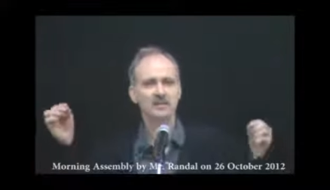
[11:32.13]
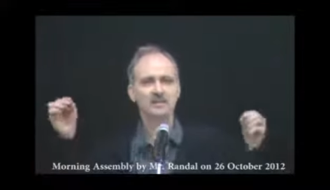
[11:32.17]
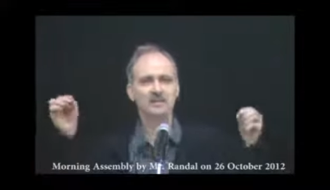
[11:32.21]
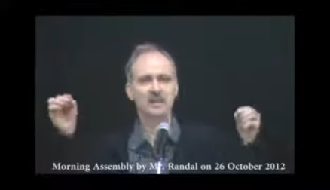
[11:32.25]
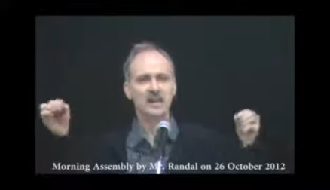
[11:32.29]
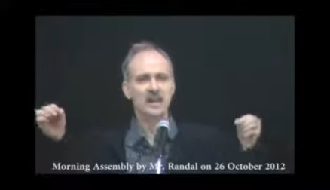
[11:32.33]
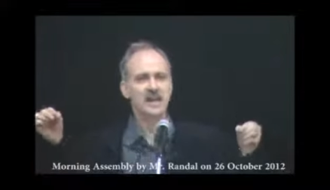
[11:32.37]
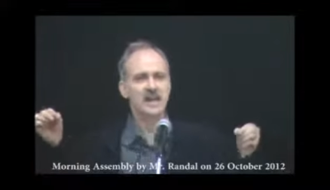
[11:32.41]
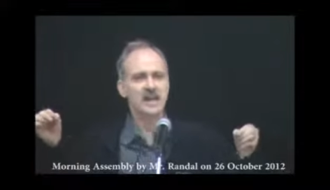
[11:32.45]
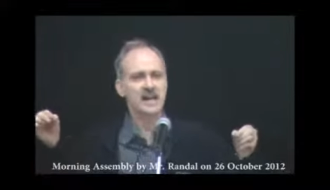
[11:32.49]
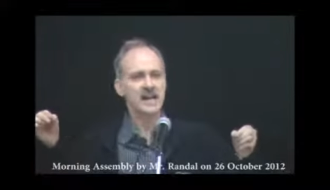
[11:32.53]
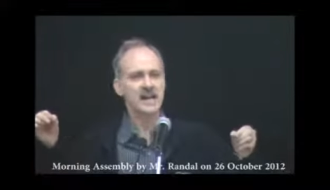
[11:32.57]

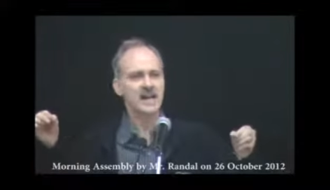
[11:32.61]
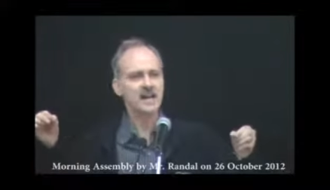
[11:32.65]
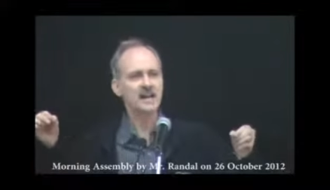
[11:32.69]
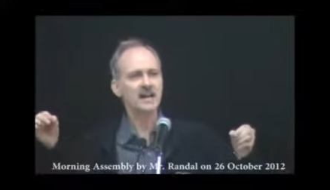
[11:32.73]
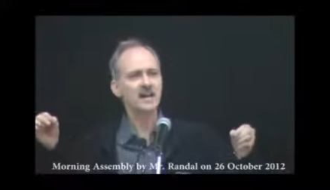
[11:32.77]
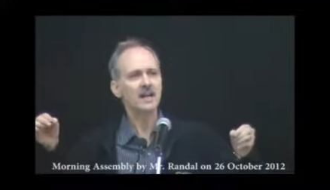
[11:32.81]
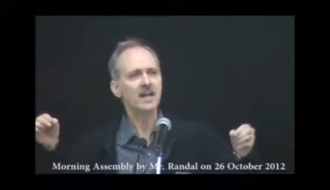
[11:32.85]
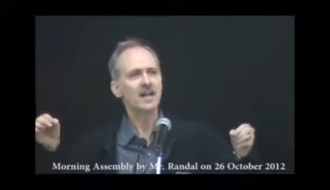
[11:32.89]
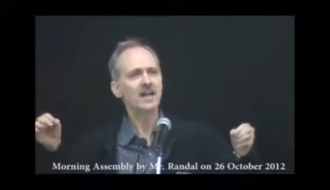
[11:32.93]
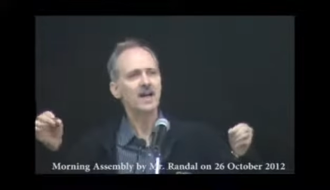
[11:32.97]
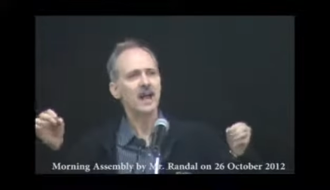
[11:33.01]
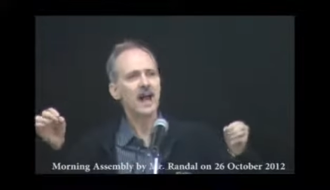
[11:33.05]

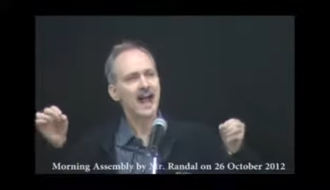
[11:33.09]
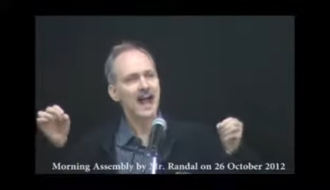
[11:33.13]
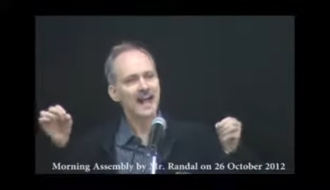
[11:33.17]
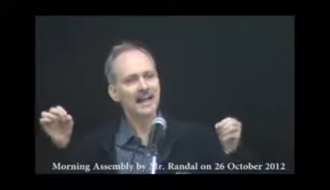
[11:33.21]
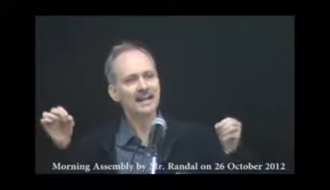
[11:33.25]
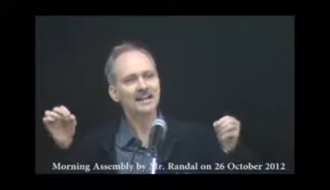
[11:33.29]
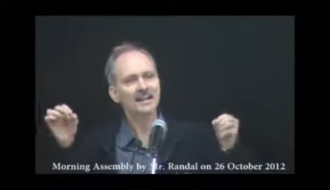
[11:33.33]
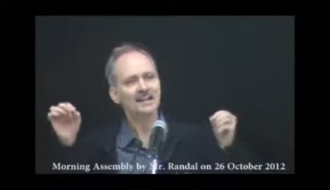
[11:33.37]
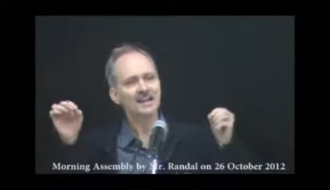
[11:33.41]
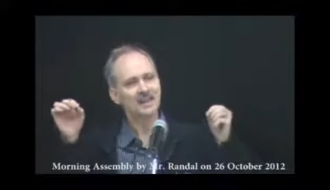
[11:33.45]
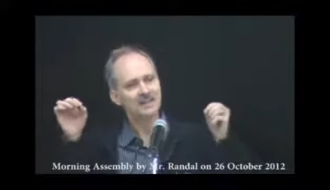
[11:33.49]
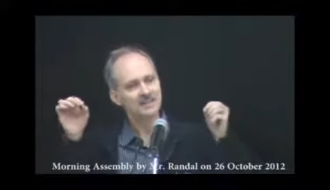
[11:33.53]
They
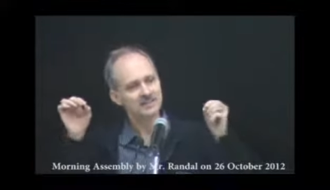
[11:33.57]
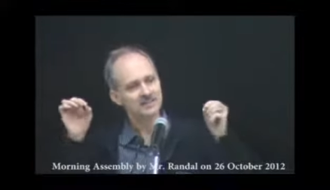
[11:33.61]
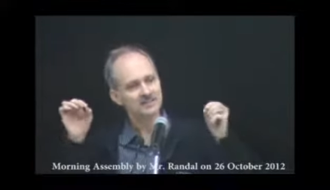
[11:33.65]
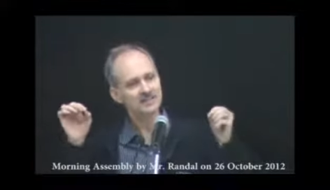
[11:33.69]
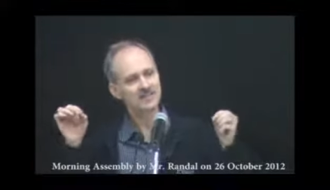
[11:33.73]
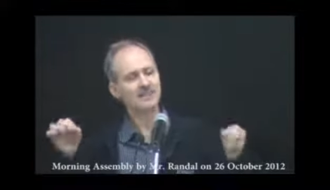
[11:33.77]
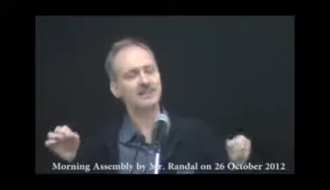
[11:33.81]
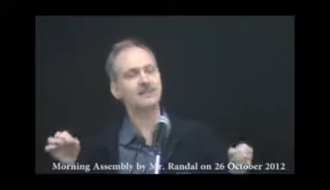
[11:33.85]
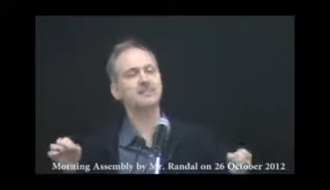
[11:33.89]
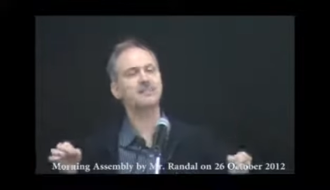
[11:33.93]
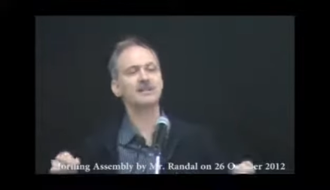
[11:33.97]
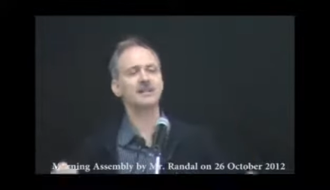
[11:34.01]
had a
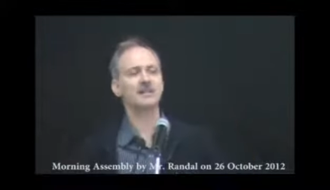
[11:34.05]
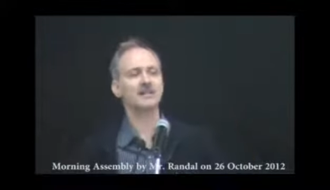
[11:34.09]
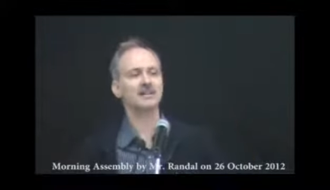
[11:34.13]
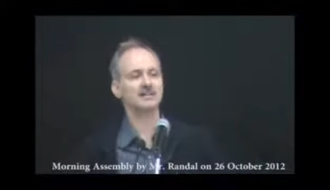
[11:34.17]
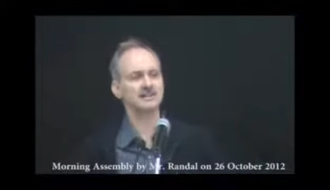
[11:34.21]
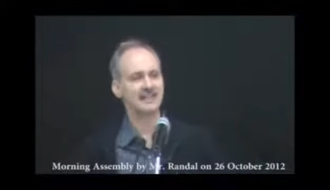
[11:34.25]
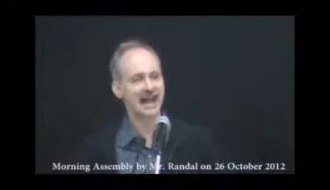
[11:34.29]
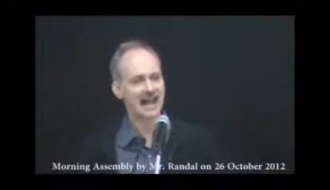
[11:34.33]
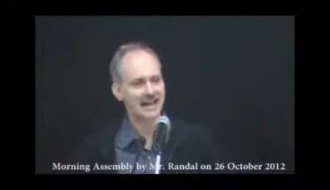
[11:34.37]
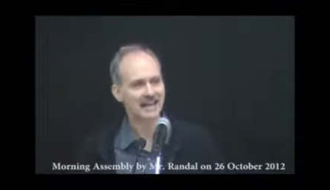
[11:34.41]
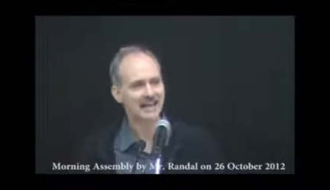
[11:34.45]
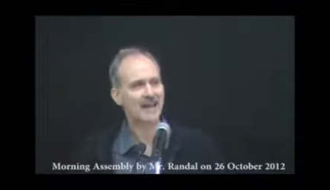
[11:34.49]

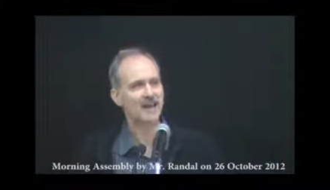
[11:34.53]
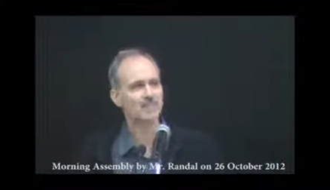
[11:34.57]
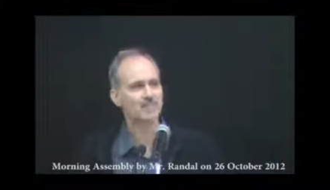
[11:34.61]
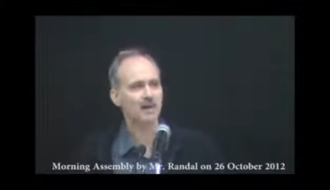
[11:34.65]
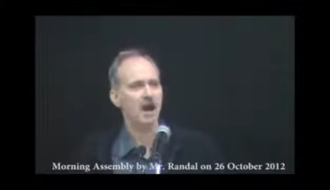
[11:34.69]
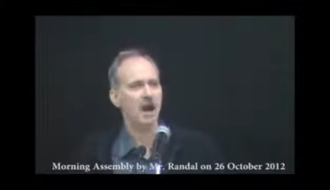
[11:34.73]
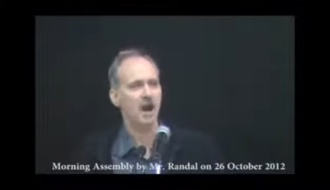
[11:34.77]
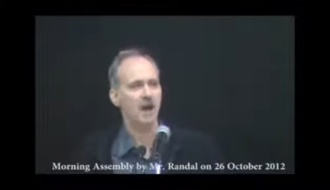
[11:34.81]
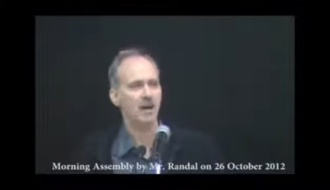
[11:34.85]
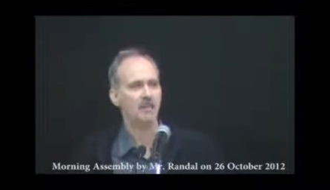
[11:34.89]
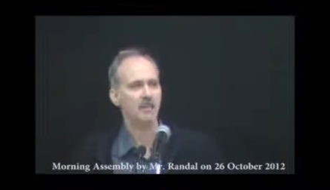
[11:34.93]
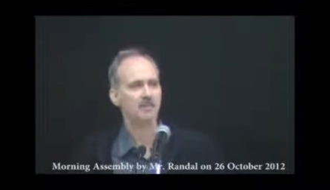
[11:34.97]
similar
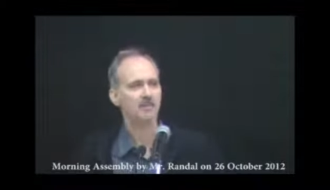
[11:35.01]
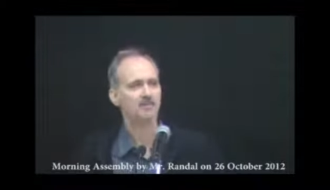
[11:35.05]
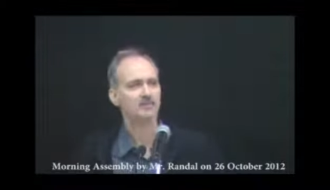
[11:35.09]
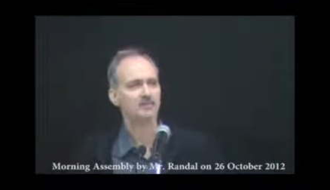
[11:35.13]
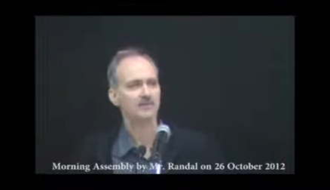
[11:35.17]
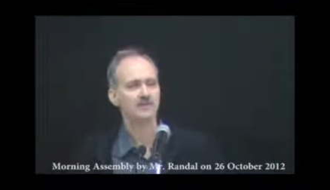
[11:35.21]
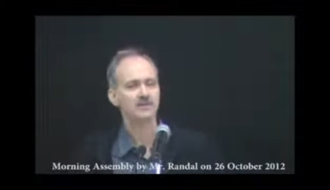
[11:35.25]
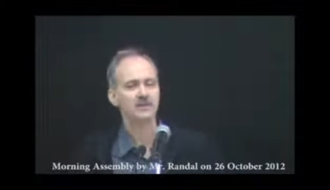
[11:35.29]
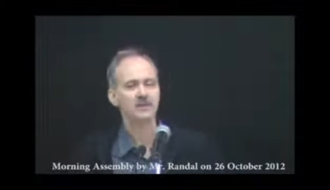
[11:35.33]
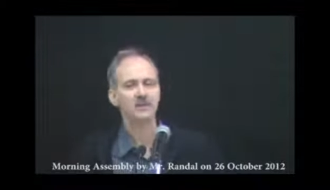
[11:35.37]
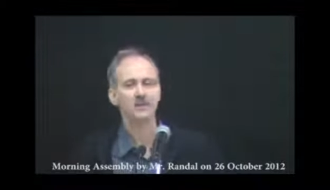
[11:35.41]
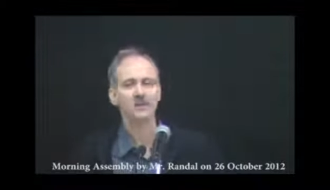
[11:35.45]

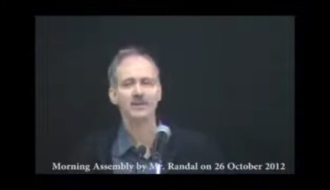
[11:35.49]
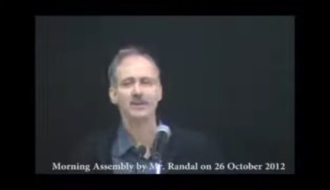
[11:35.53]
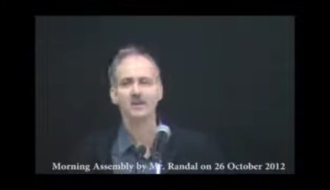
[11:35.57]
dilemma.